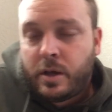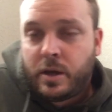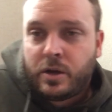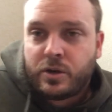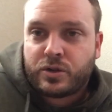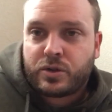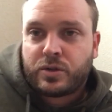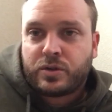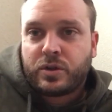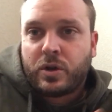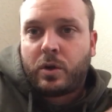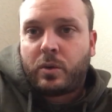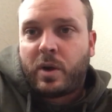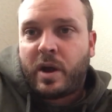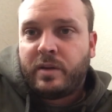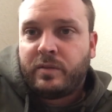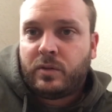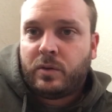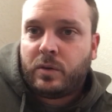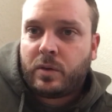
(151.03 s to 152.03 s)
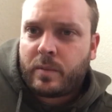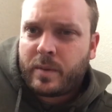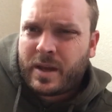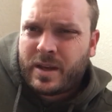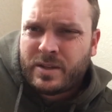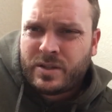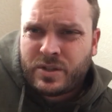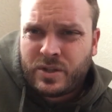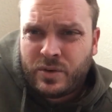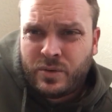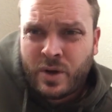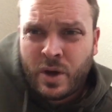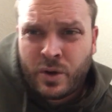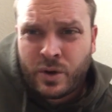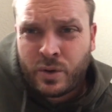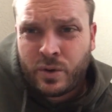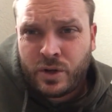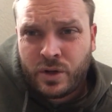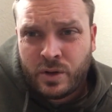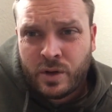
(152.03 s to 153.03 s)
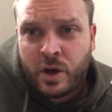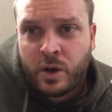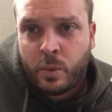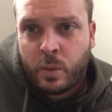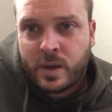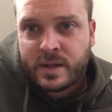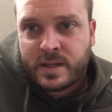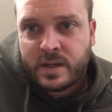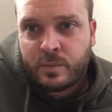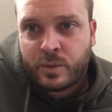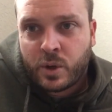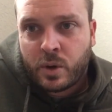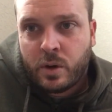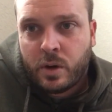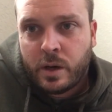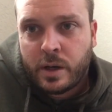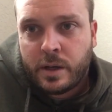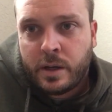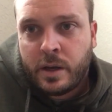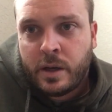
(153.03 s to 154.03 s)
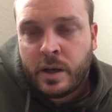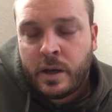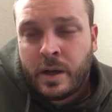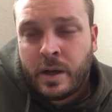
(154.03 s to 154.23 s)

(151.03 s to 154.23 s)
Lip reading: Here's your assault rifle, because you know what team you're on.